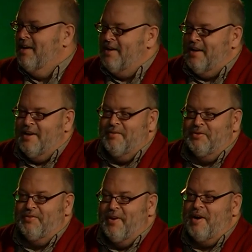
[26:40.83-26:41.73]
And it
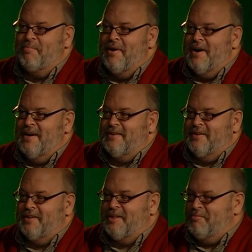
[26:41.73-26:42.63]
was very apparent
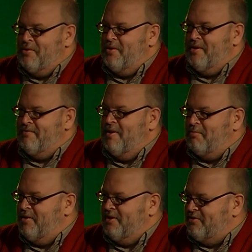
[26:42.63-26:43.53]
that the community
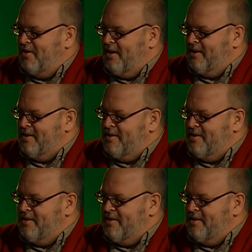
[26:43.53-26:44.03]
felt pretty strongly that